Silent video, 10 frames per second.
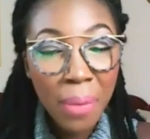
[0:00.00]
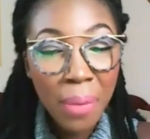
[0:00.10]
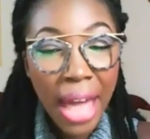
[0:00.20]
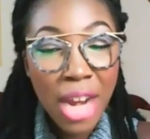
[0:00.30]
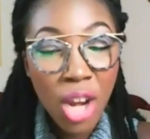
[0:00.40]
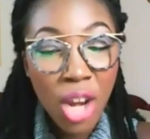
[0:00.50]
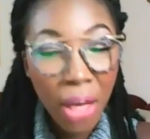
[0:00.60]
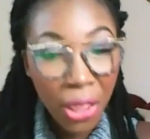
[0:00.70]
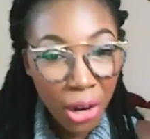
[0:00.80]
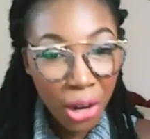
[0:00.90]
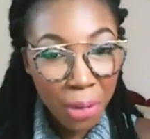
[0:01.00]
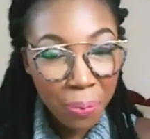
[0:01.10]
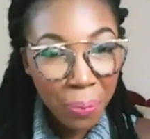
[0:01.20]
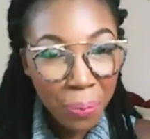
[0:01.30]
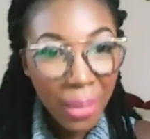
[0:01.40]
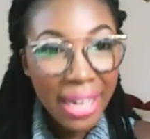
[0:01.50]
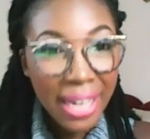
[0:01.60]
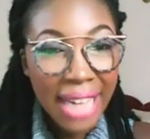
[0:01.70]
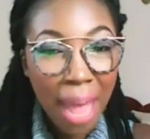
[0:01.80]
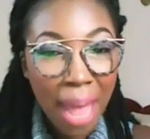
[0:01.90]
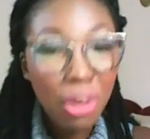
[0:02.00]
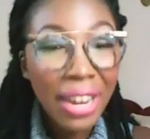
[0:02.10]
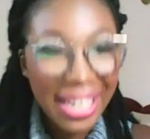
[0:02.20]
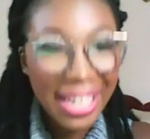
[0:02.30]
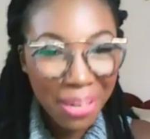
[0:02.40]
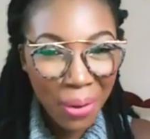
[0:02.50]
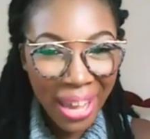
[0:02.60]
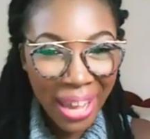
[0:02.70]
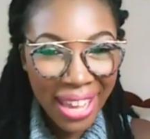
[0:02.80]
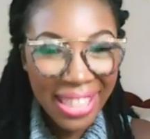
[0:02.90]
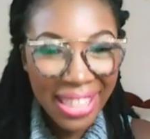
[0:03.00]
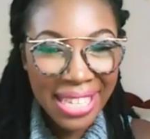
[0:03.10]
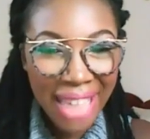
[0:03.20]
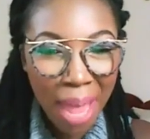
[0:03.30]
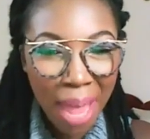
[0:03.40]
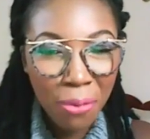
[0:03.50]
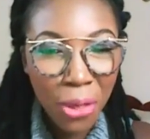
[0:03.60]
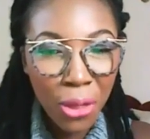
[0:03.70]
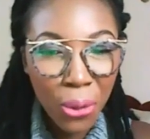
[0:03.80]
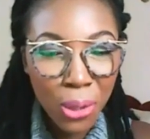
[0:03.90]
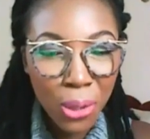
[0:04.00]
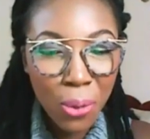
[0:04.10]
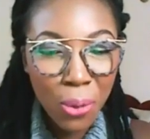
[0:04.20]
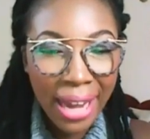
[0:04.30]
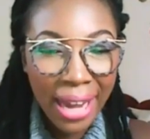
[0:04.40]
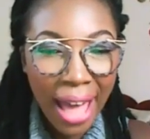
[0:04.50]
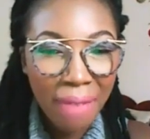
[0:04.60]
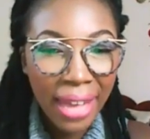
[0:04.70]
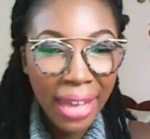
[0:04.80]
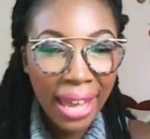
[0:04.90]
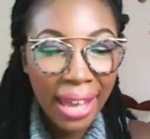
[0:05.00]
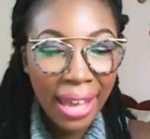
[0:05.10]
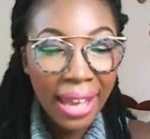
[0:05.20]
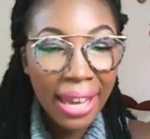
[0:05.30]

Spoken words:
another credit giveaway, this time for those who might have a